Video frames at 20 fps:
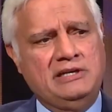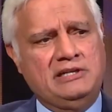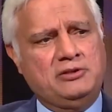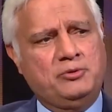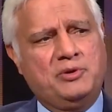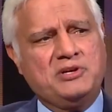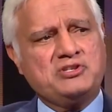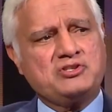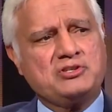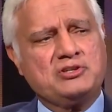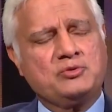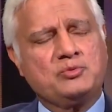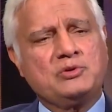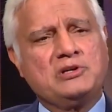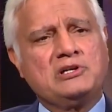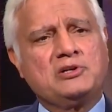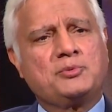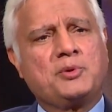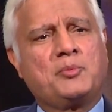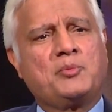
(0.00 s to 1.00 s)
In the Western
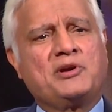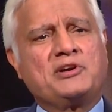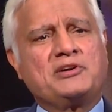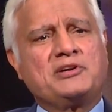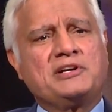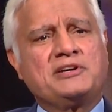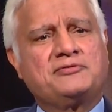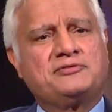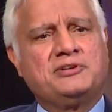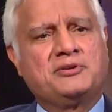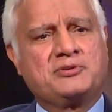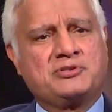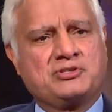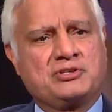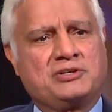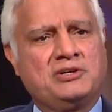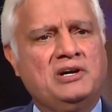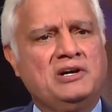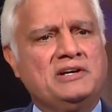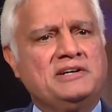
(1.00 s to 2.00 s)
world, we wonder if there is a
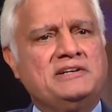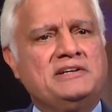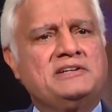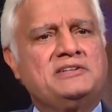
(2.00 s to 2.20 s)
God.